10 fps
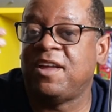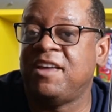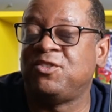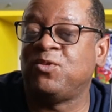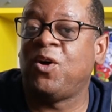
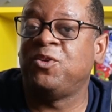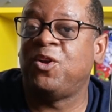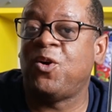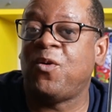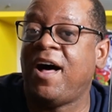as you all
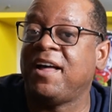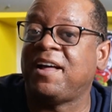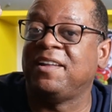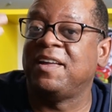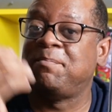know, I
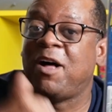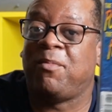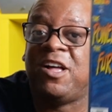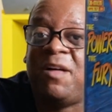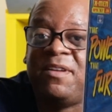collect
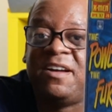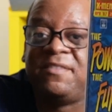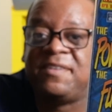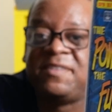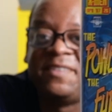bubblegum
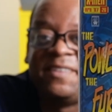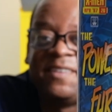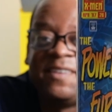covers.